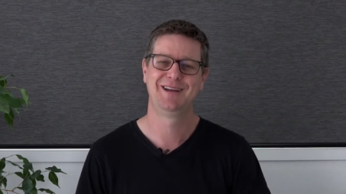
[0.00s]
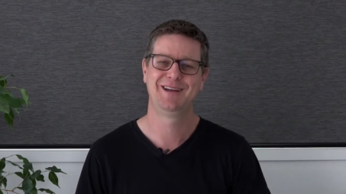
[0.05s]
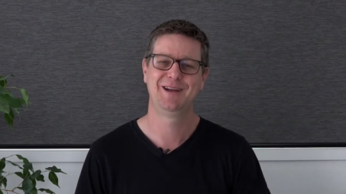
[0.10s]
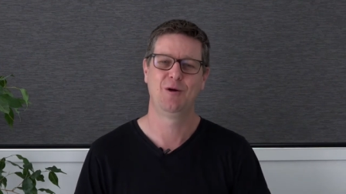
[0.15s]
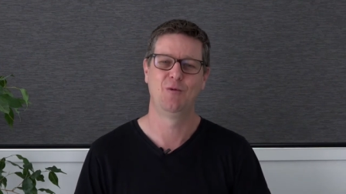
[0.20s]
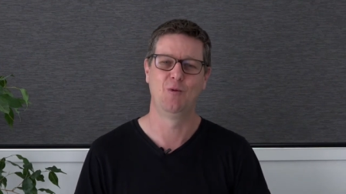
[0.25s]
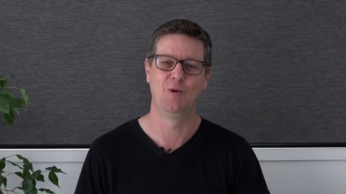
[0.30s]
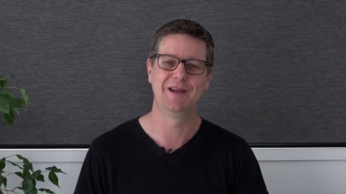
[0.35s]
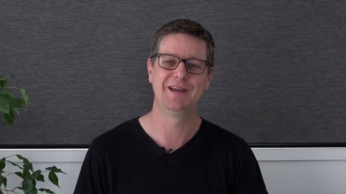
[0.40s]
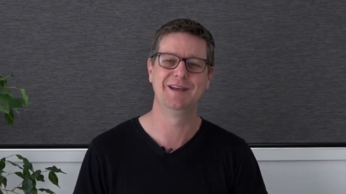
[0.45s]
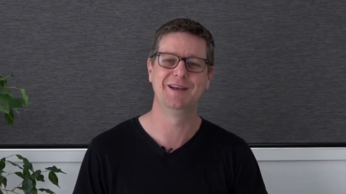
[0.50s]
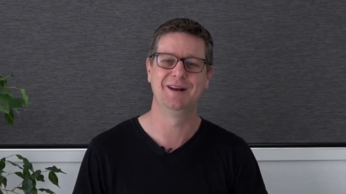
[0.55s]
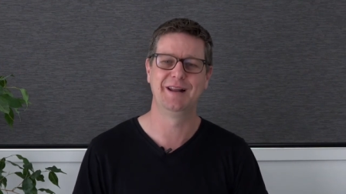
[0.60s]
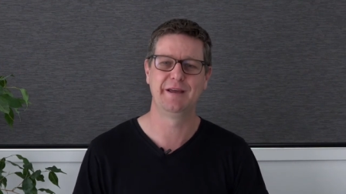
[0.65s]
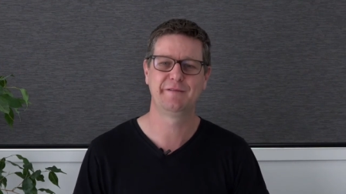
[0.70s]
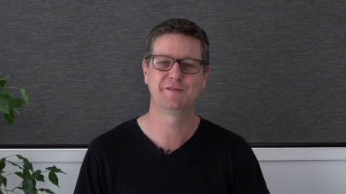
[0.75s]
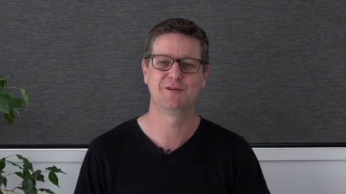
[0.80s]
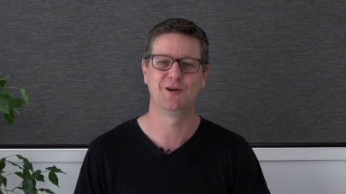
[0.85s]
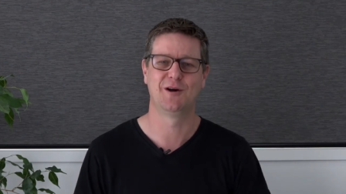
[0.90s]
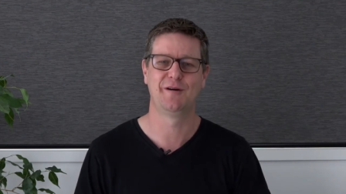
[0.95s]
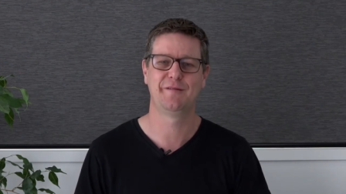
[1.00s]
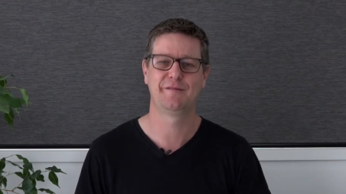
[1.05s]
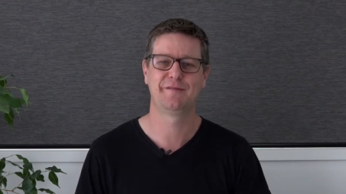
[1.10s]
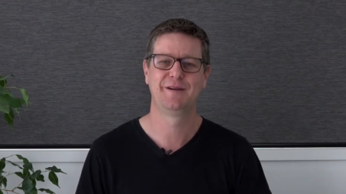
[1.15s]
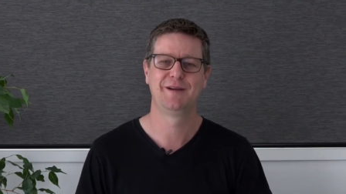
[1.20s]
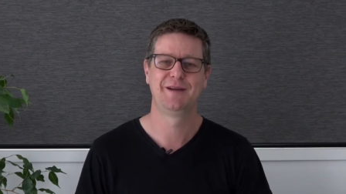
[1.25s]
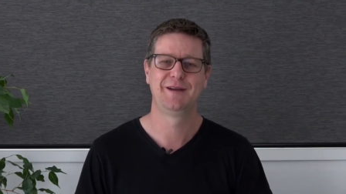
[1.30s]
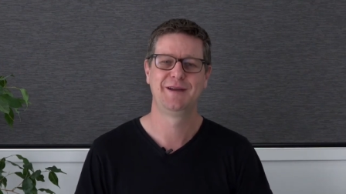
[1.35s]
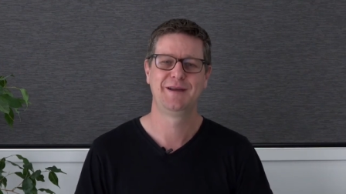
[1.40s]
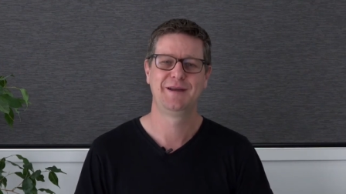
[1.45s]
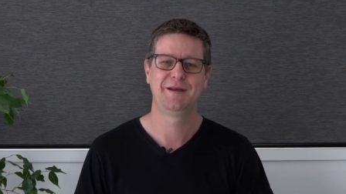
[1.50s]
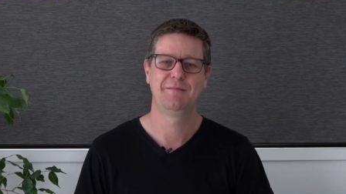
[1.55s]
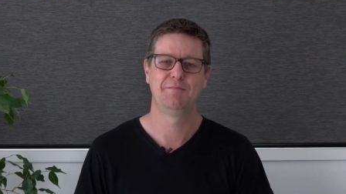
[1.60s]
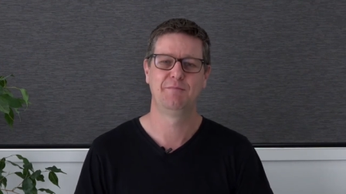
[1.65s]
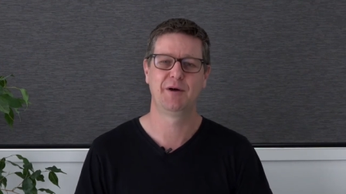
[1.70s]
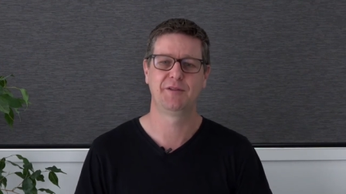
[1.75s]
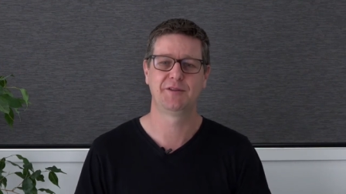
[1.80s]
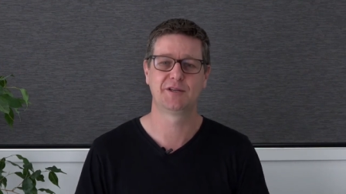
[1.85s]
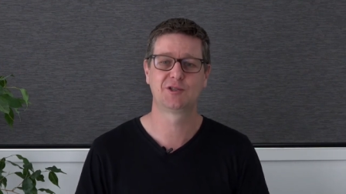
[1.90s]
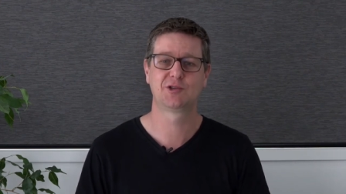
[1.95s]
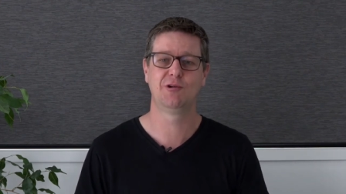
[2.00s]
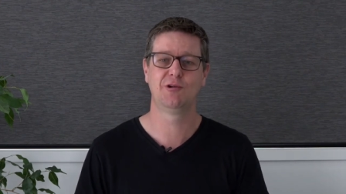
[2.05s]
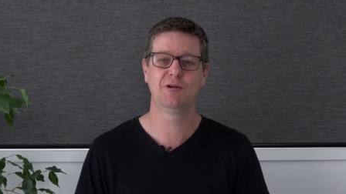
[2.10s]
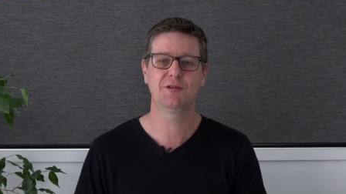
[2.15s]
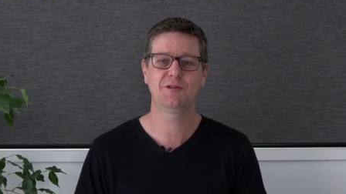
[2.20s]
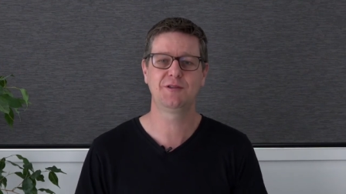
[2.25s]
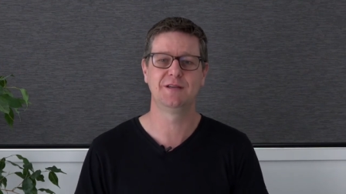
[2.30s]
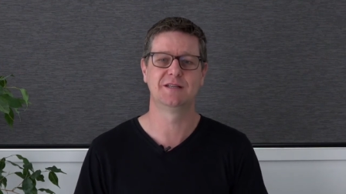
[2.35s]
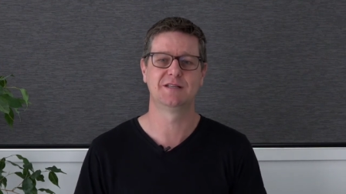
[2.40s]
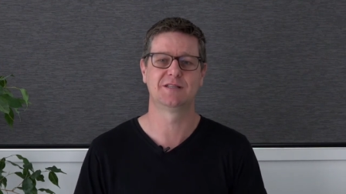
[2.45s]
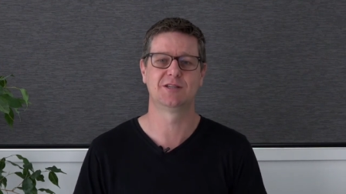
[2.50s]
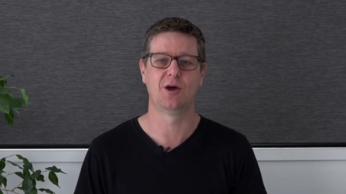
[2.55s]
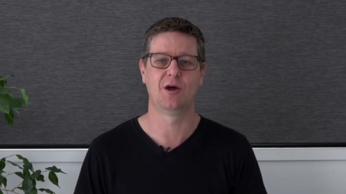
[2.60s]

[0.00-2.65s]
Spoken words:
where you left off. But the truth is,